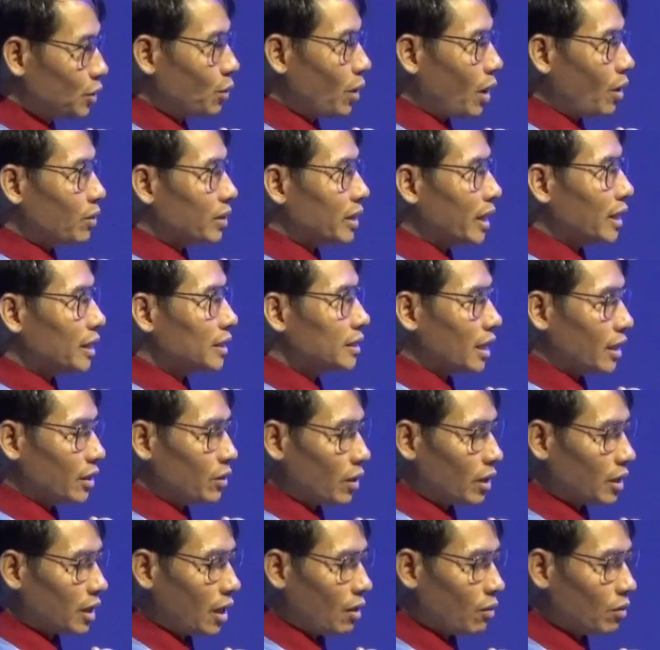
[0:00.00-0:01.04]
chu wa u the ka sa
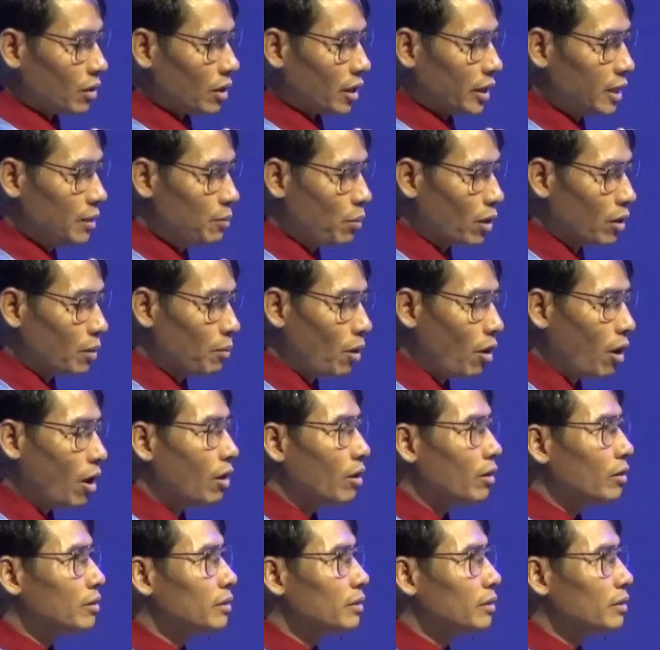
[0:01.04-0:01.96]
yo da u lo keyboard bo